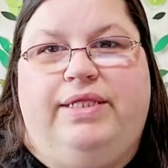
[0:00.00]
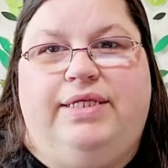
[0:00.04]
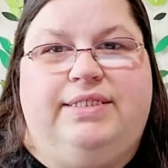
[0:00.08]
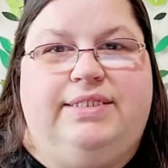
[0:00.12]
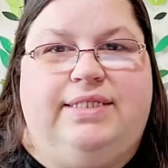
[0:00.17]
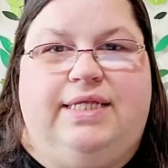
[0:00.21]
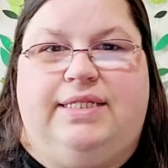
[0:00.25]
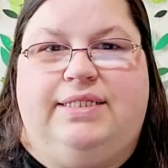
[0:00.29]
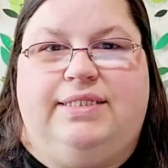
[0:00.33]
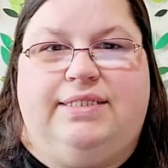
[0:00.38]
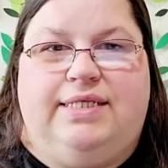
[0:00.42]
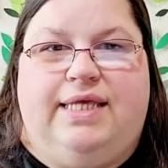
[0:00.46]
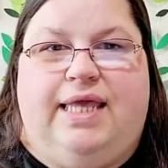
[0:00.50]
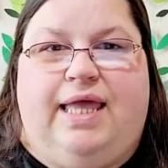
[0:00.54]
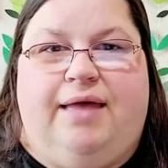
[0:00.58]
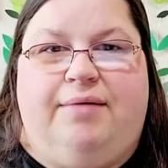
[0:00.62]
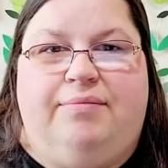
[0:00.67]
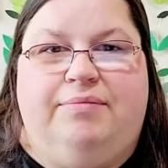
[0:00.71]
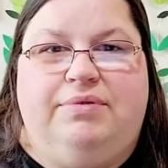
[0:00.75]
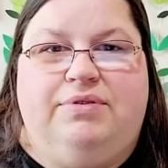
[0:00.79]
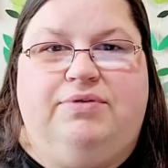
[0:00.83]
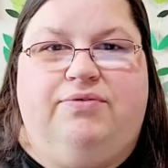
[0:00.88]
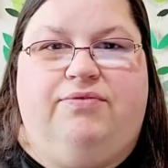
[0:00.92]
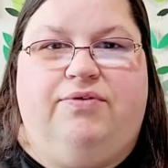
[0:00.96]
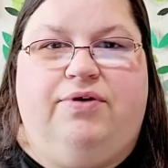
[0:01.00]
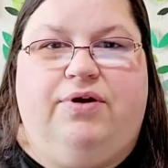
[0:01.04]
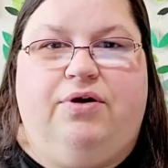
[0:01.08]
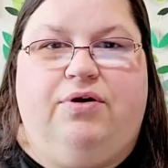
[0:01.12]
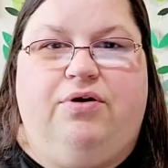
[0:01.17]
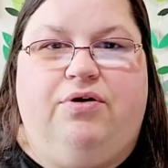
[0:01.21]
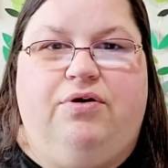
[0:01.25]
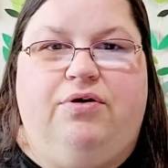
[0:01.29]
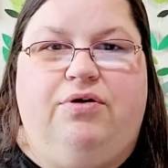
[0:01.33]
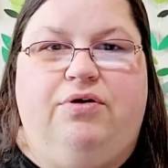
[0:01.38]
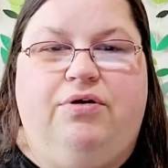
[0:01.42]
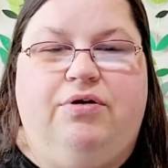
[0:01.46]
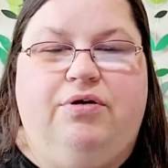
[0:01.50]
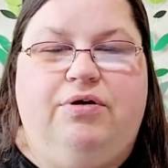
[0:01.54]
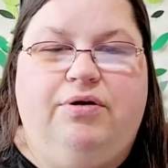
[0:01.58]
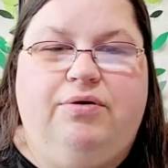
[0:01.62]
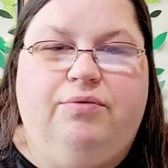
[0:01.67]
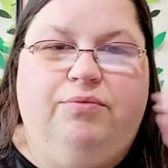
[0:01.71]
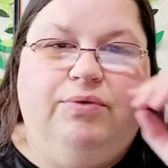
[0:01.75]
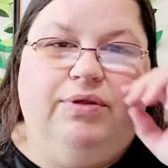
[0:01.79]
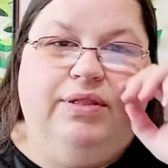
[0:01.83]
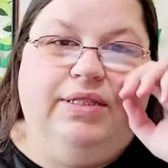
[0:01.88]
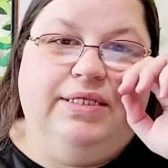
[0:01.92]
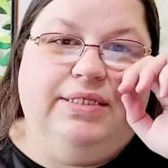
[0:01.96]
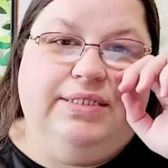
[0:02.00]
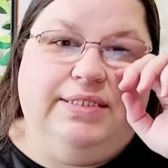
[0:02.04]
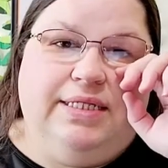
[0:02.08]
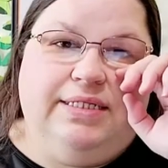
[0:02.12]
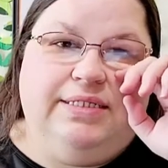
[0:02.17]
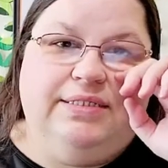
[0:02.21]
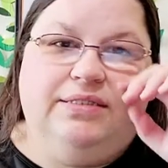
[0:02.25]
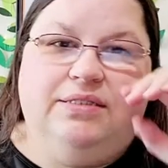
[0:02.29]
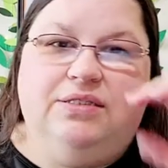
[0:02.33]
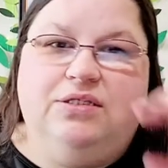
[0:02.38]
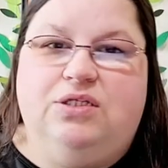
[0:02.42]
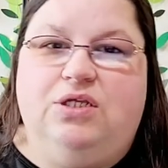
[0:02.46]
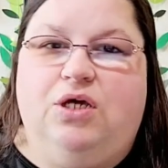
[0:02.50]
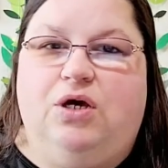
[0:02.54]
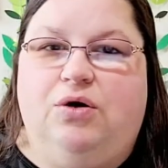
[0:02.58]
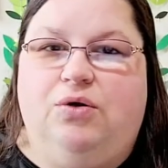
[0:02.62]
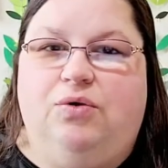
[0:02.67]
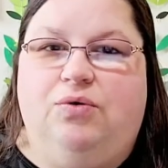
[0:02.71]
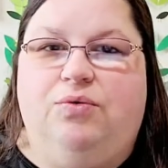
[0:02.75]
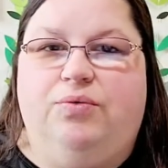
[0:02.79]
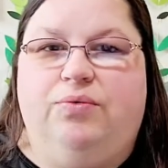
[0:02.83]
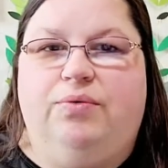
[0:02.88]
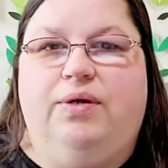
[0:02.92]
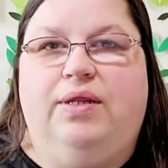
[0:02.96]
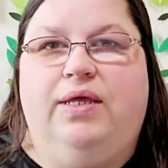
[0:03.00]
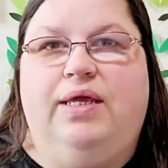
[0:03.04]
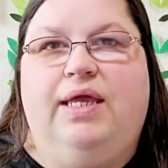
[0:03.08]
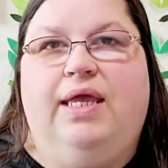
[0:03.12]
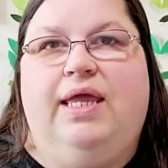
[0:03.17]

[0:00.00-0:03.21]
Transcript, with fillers: sets the atmosphere, it really sets the tone,